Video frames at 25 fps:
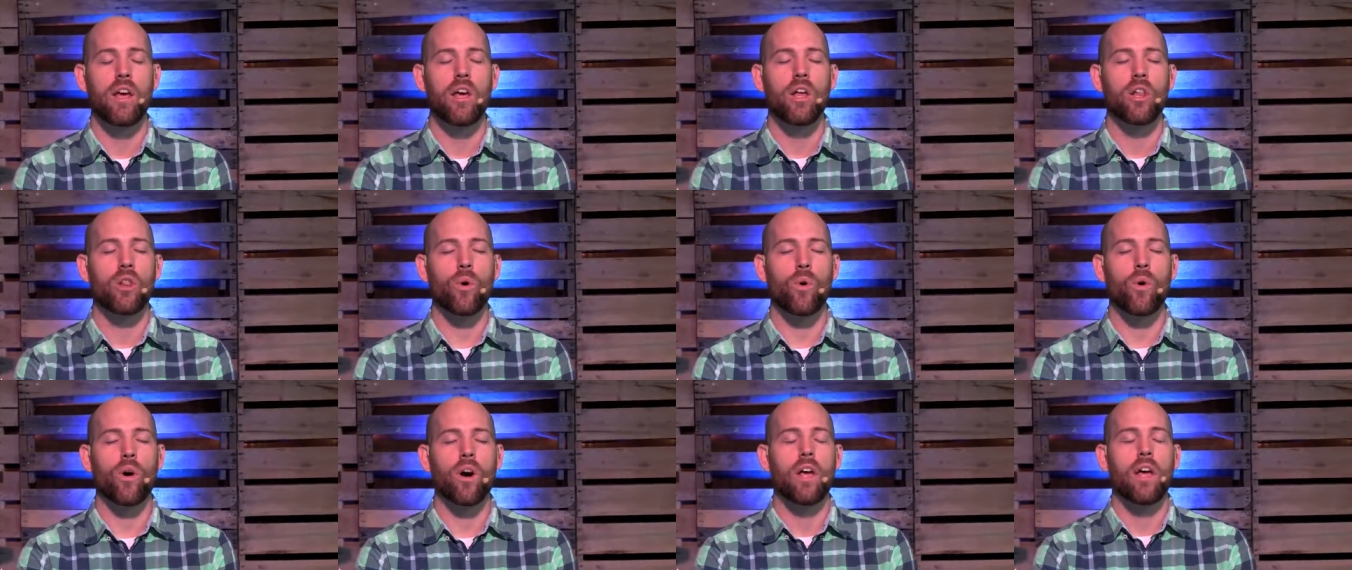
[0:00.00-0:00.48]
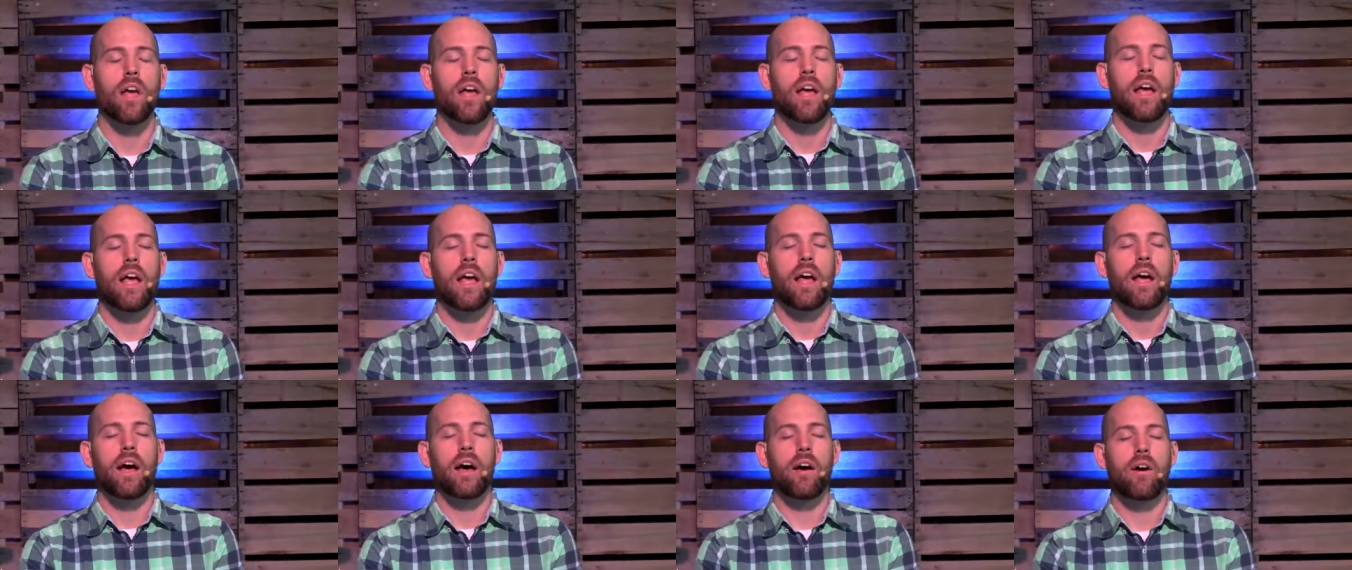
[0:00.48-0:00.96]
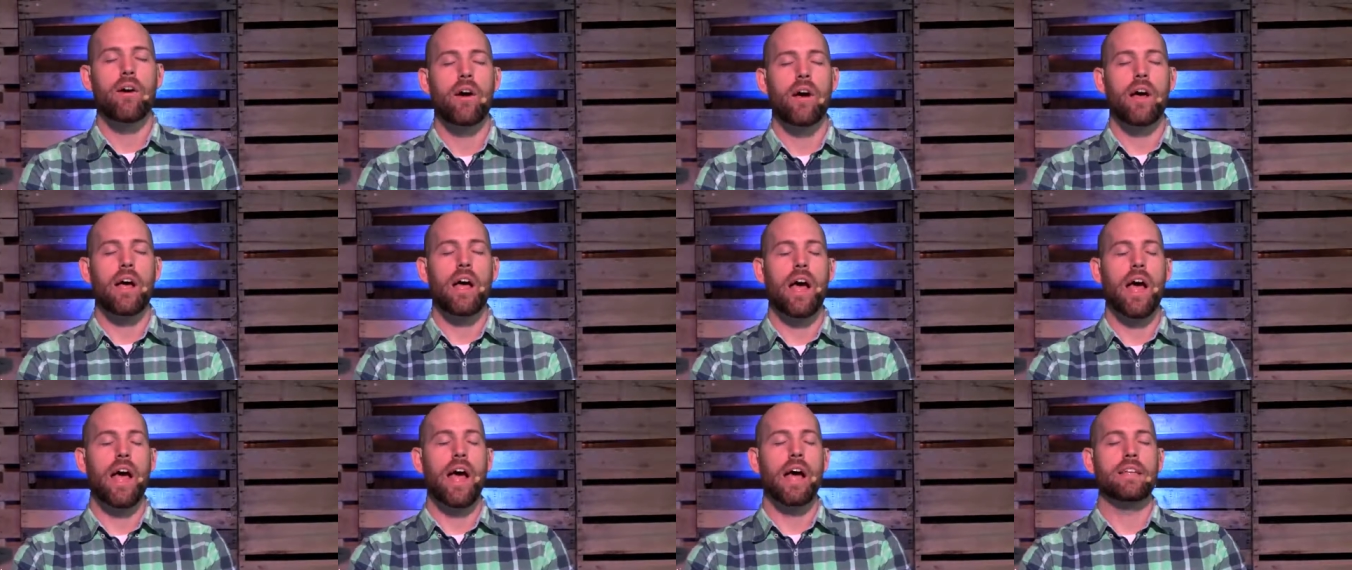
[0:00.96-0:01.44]
Lord,
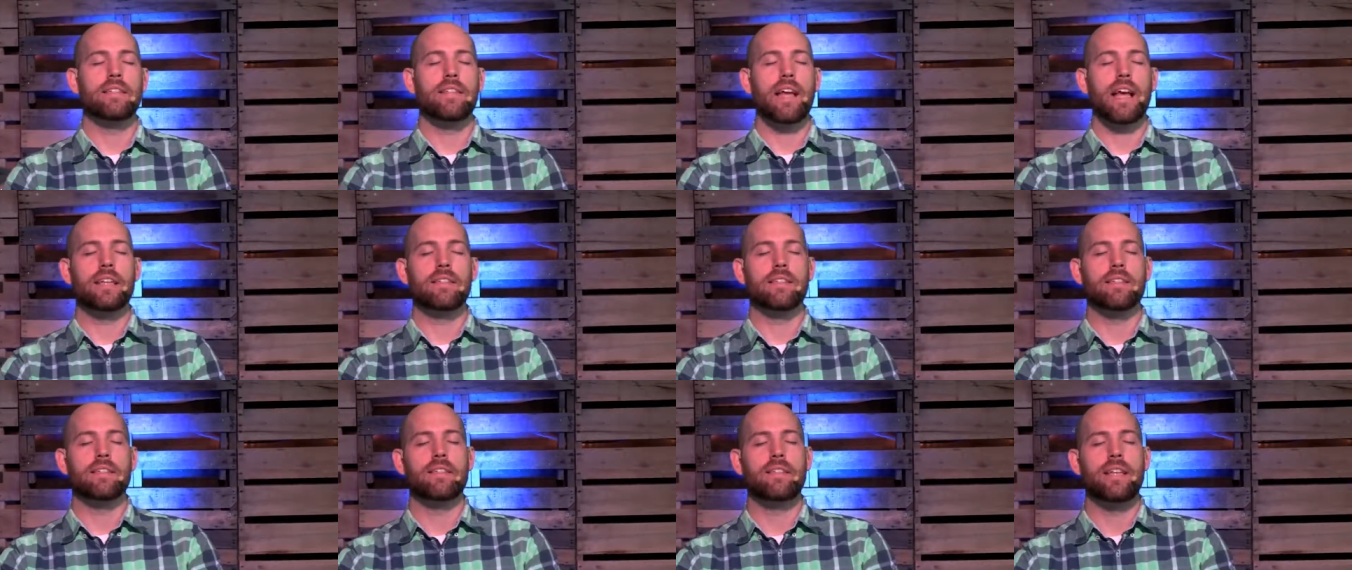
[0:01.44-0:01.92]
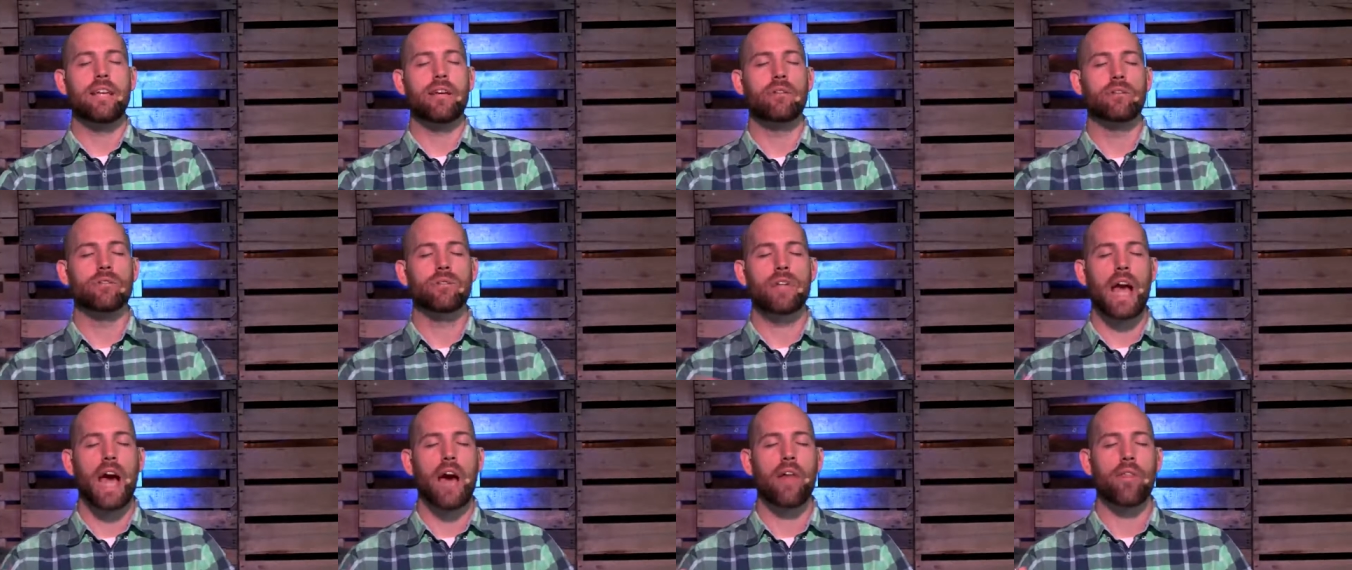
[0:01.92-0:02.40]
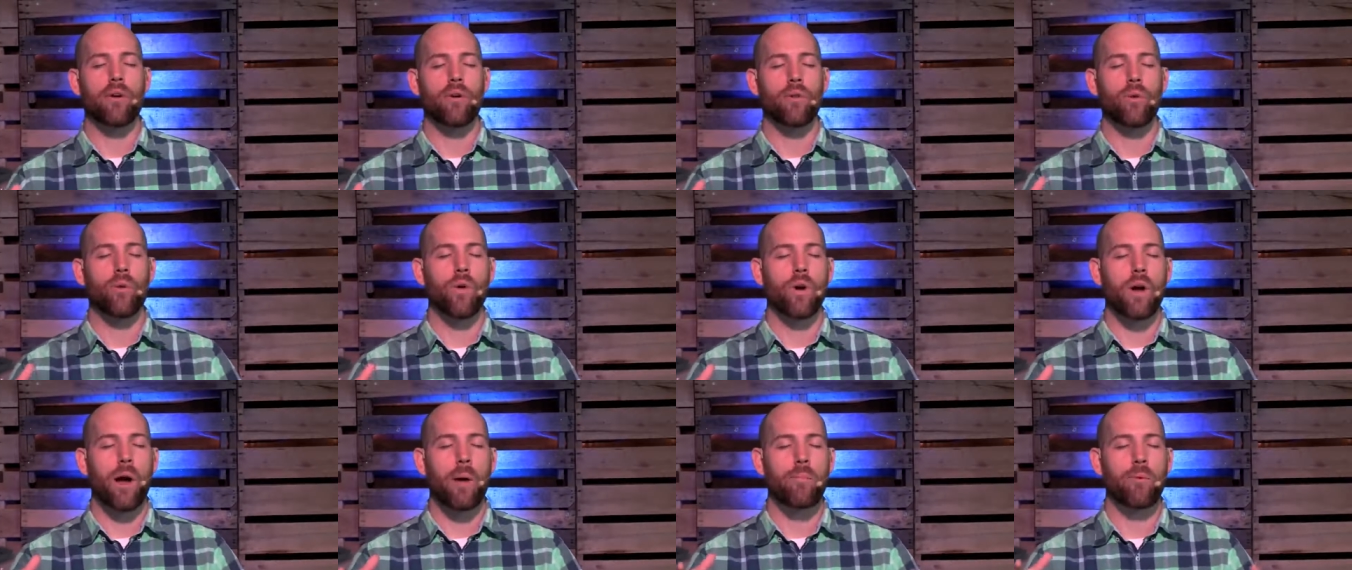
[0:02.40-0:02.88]
as, as the seekers gather,
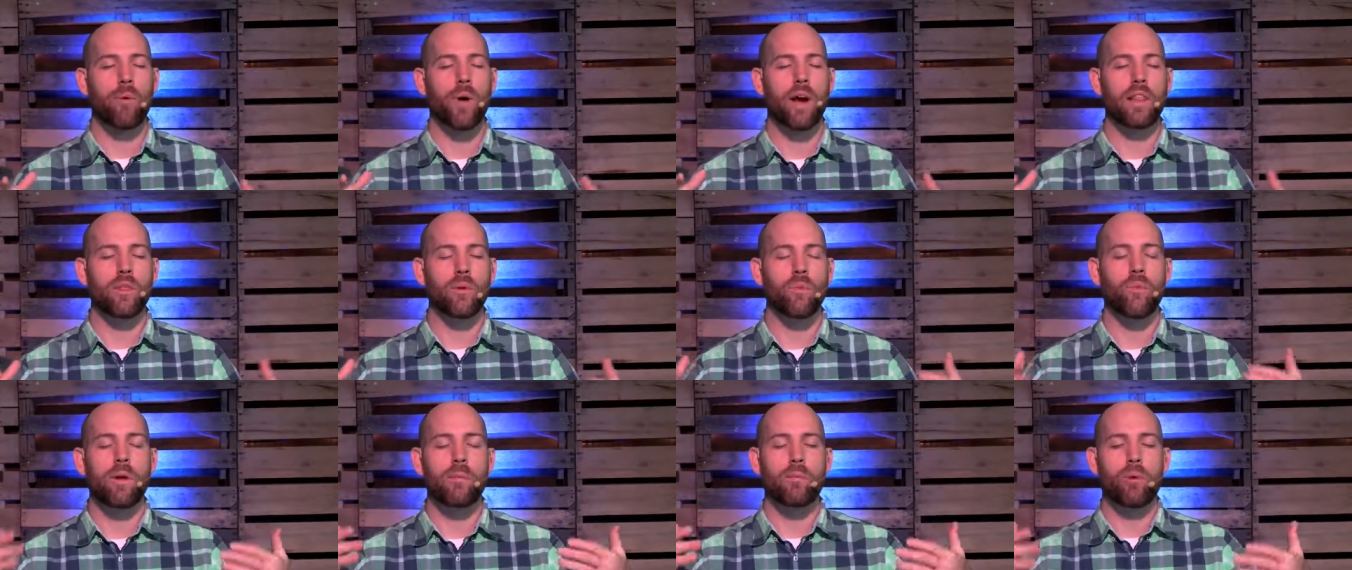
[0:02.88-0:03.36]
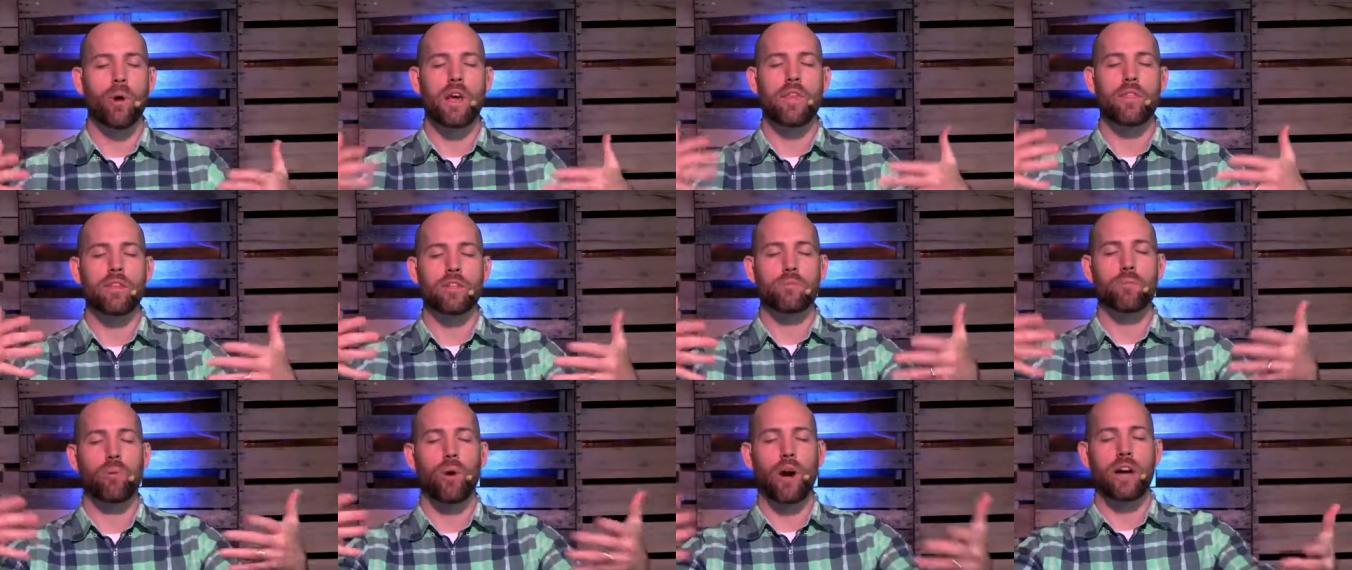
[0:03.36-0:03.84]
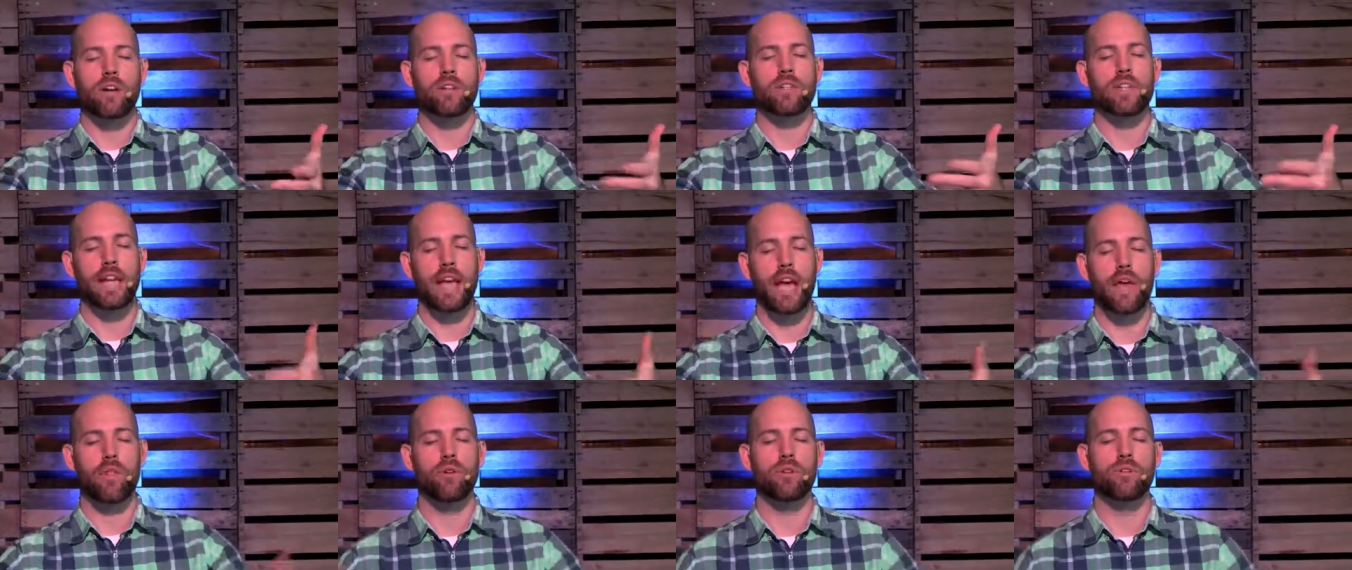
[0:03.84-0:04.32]
Lord, I pray that we pray this prayer
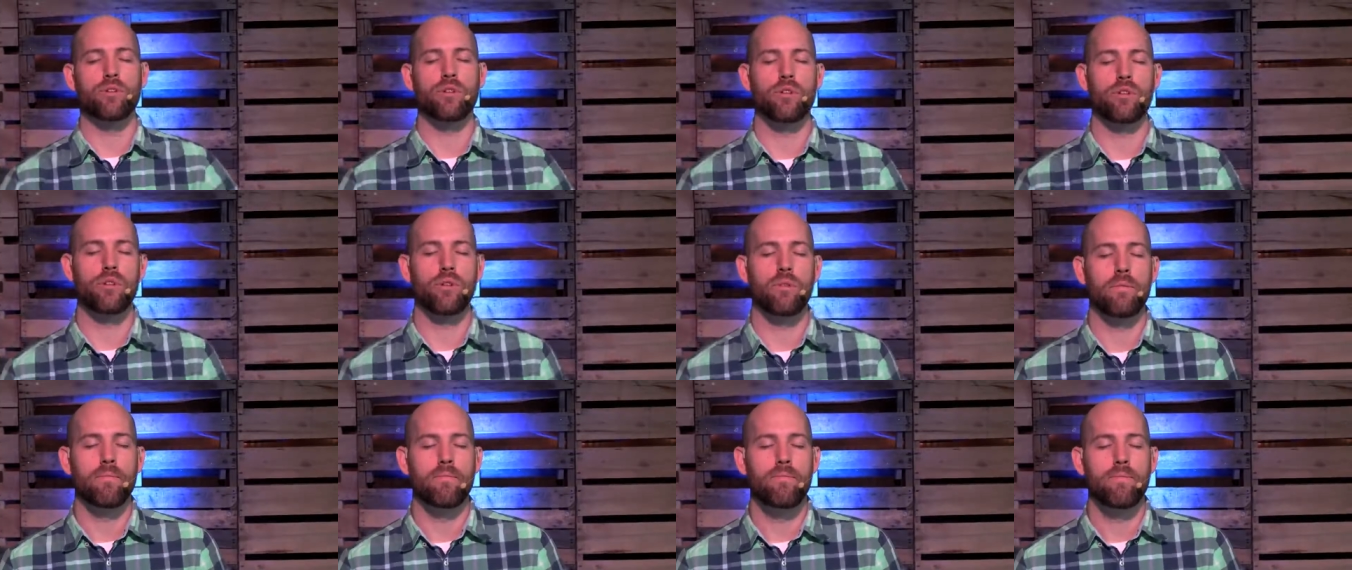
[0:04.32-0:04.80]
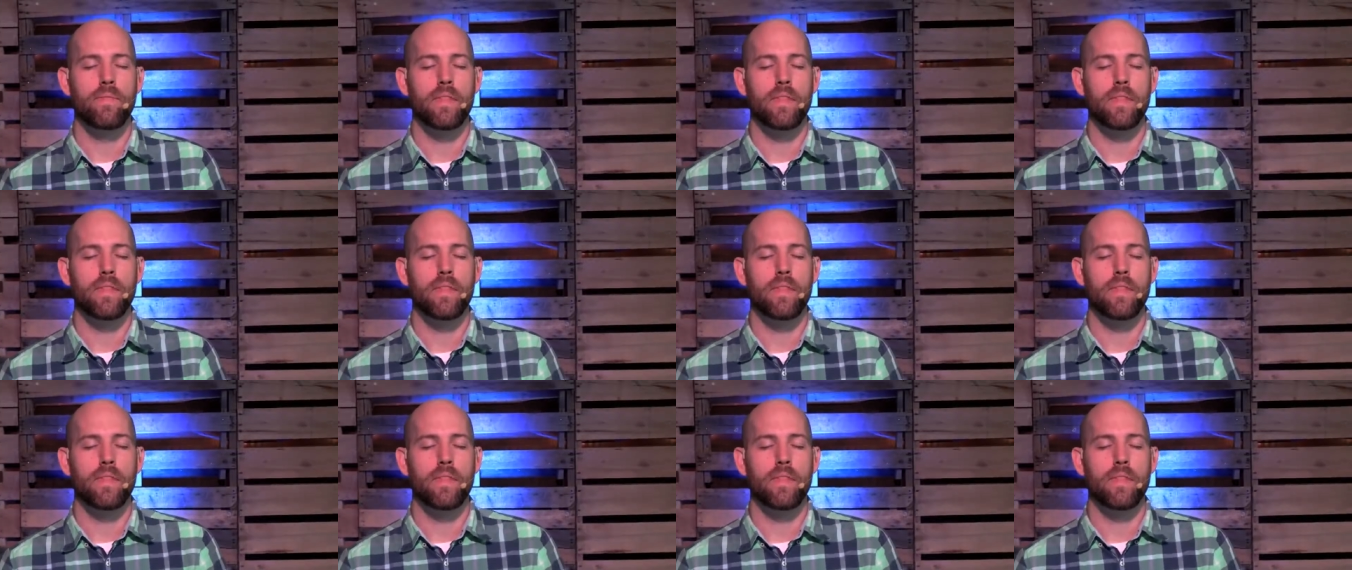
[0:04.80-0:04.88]
together to you.